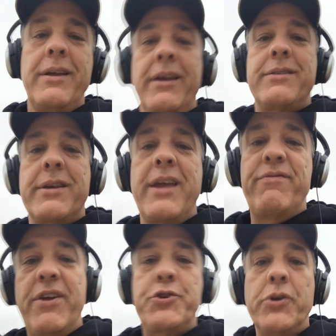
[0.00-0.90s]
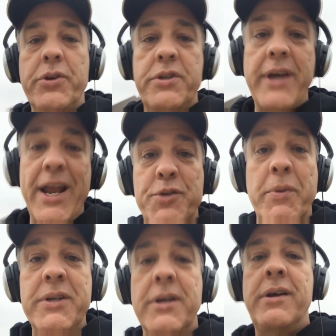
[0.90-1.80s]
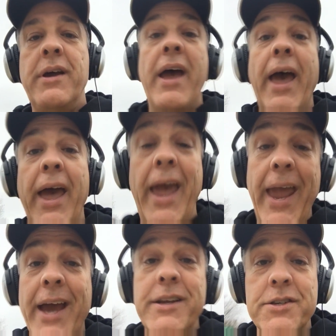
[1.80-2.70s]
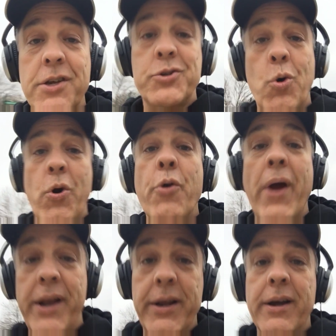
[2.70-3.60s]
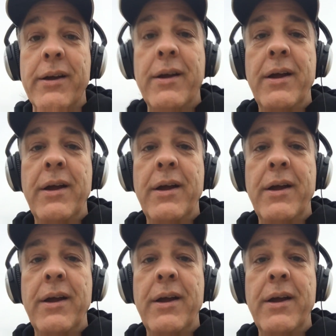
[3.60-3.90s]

it's a vitreal detachment, and it's a torn retina,